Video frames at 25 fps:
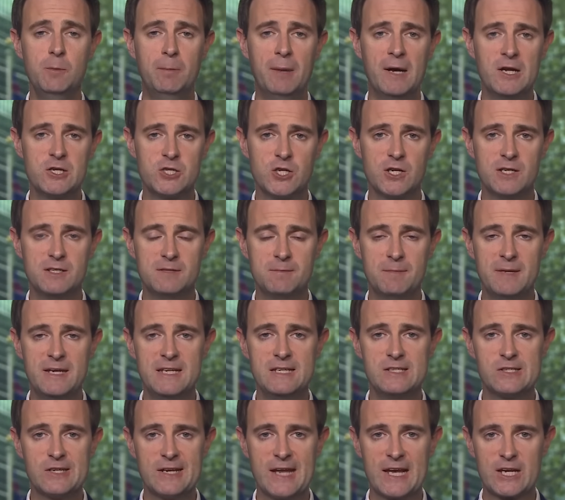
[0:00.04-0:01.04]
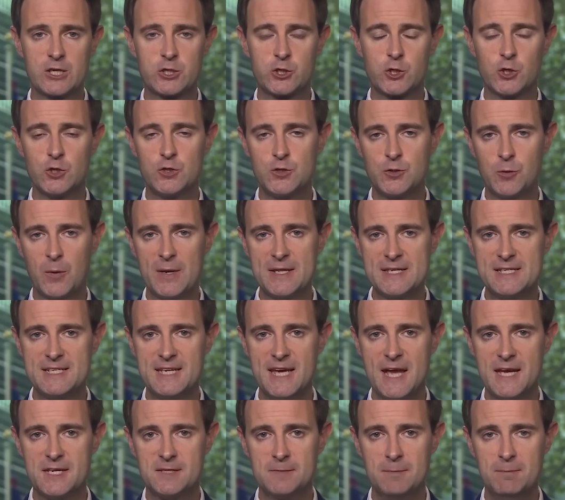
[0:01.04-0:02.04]
new budget means an extra
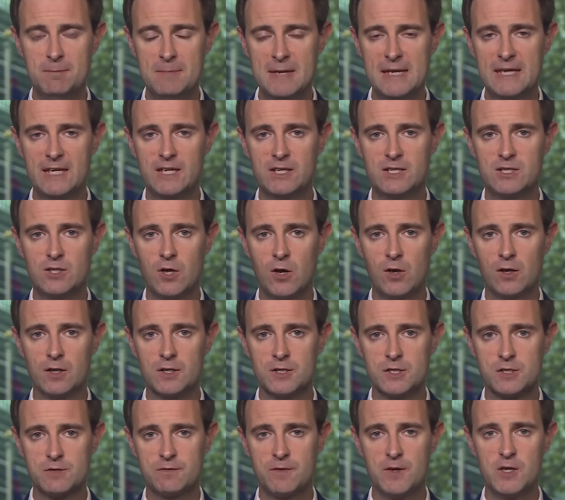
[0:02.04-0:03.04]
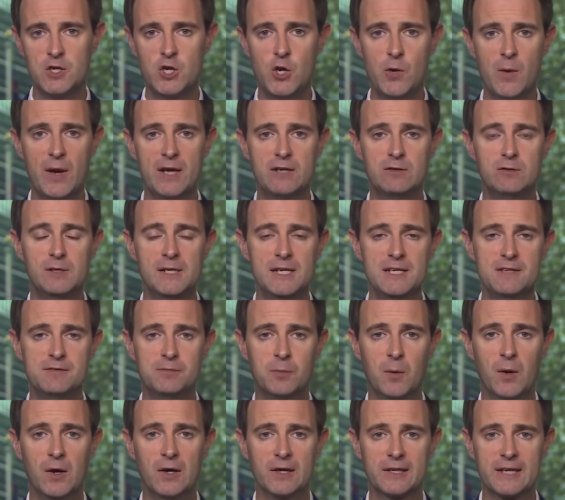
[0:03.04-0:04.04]
twenty-eight million dollars for U N relief
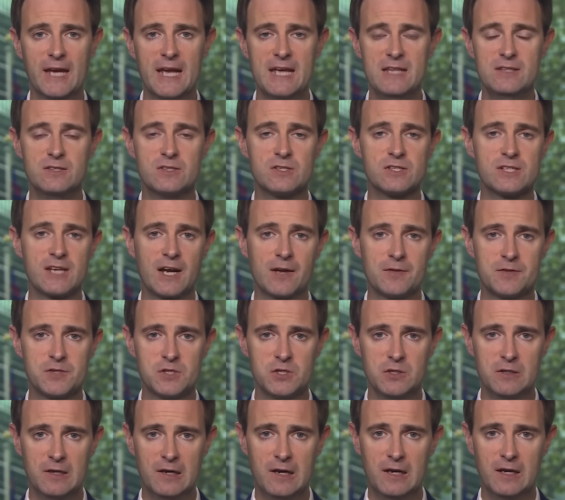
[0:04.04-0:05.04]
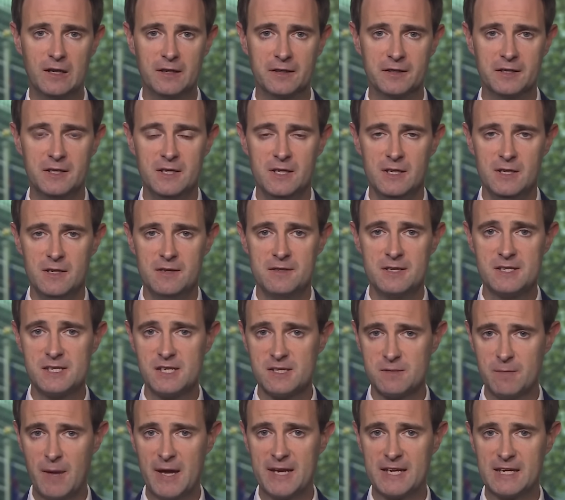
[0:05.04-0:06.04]
work in South Sudan. This
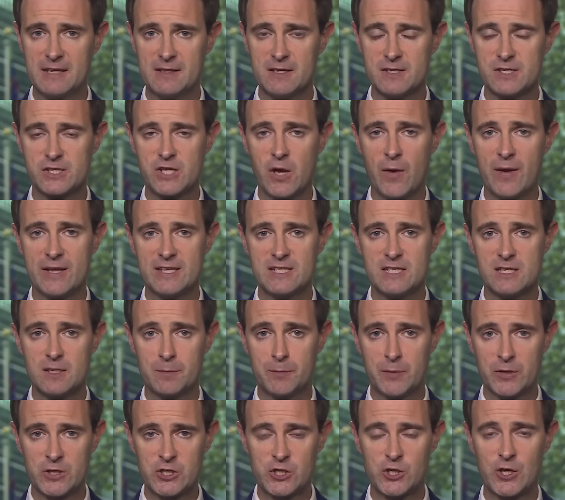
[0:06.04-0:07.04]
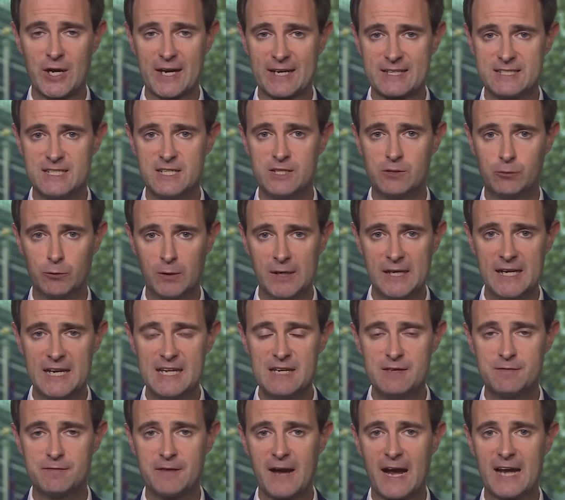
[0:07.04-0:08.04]
is money that's going to the Protracted
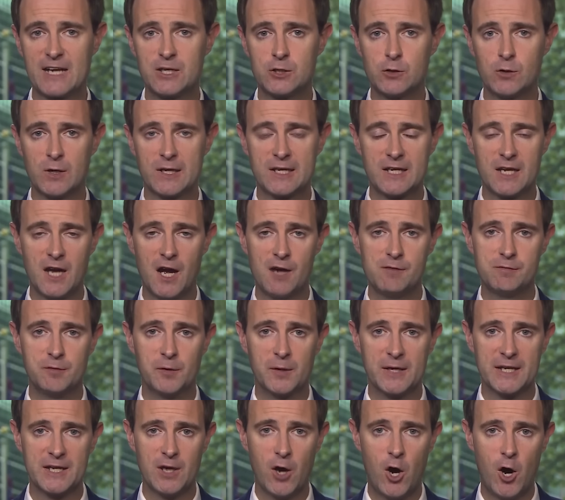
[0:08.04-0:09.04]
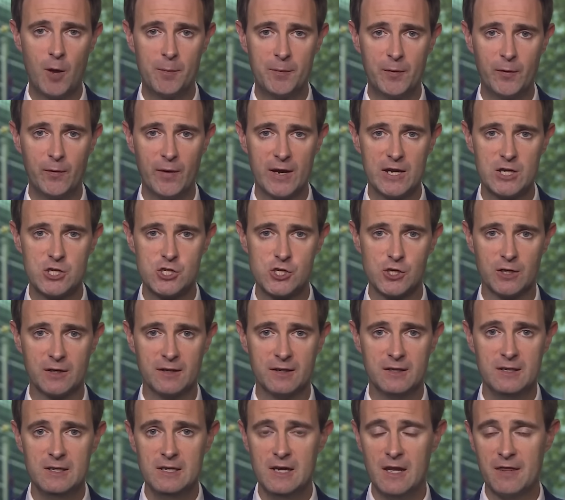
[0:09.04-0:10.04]
Relief and Recovery Operation.
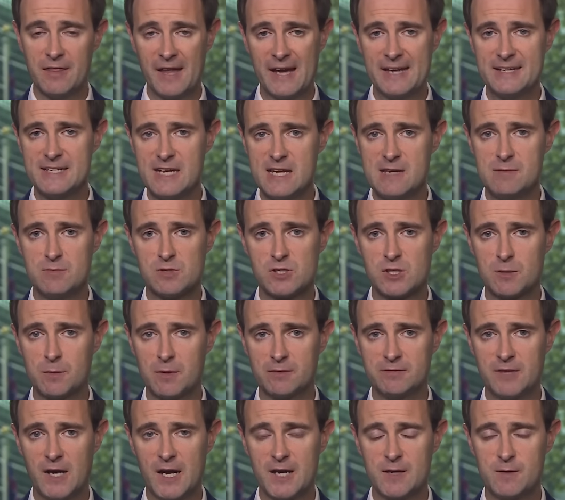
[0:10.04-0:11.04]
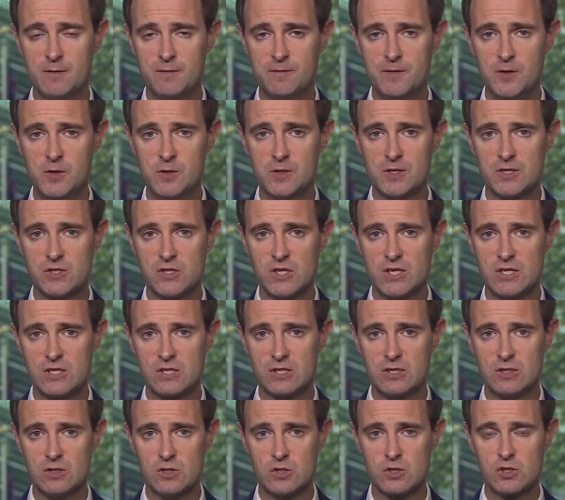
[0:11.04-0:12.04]
That aims to provide food
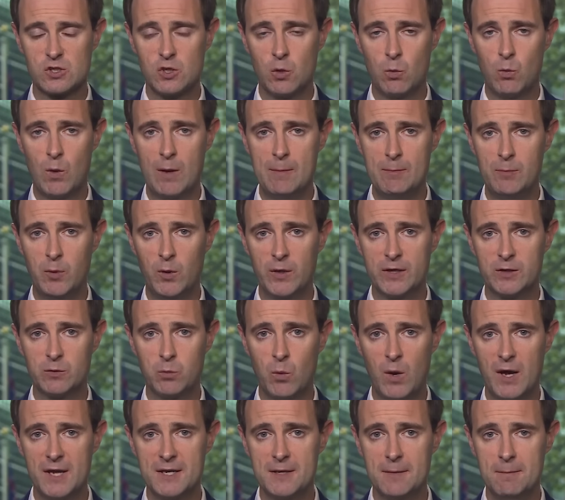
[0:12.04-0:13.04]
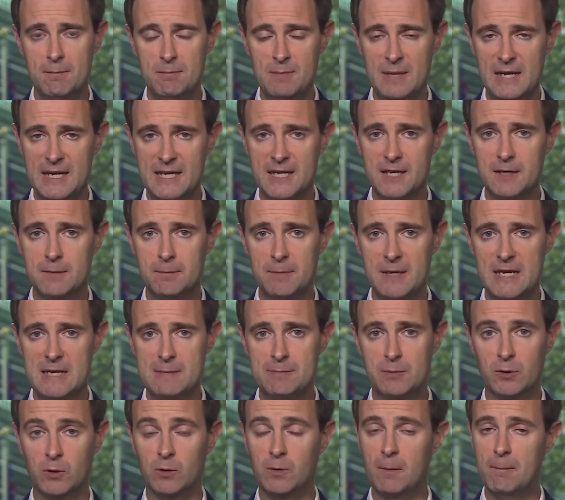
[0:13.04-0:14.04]
assistance to one point one million
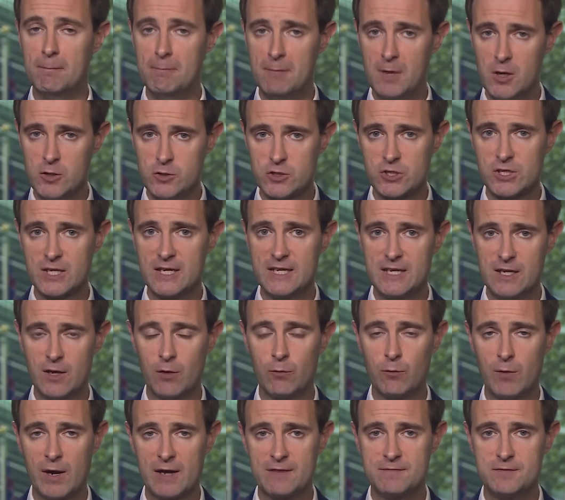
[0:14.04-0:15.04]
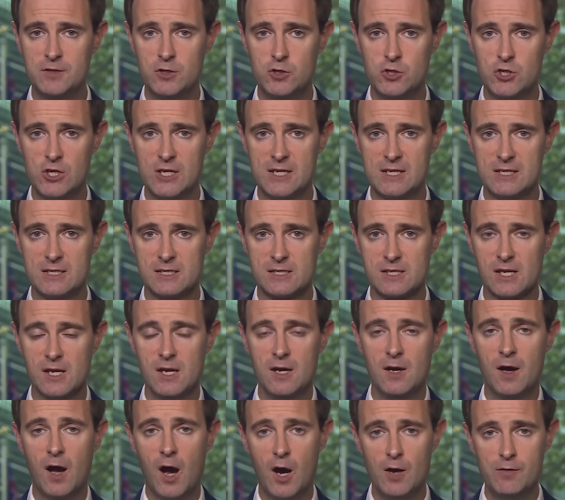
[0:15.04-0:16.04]
people, mostly refugees,
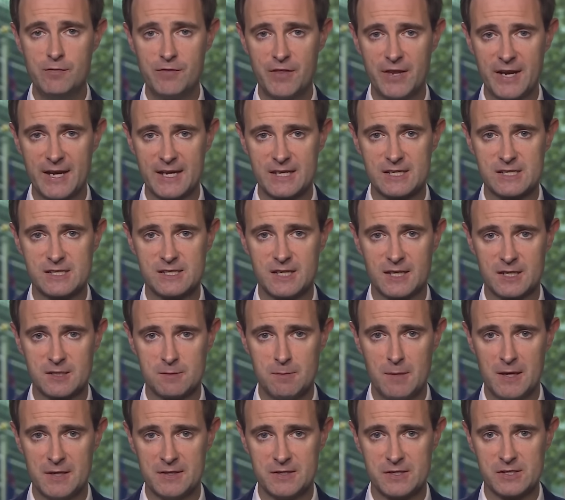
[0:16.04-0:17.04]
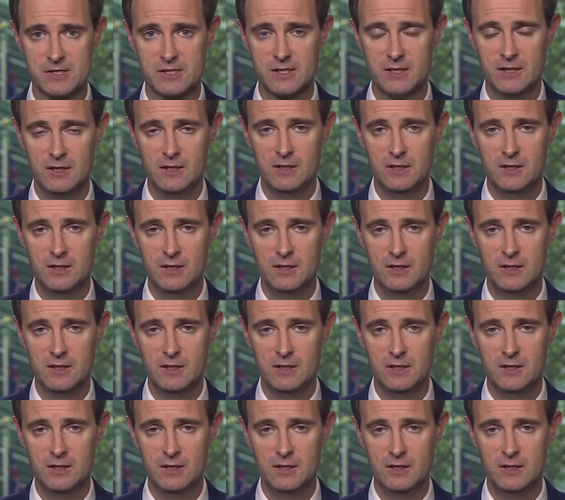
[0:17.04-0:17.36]
over the next six months.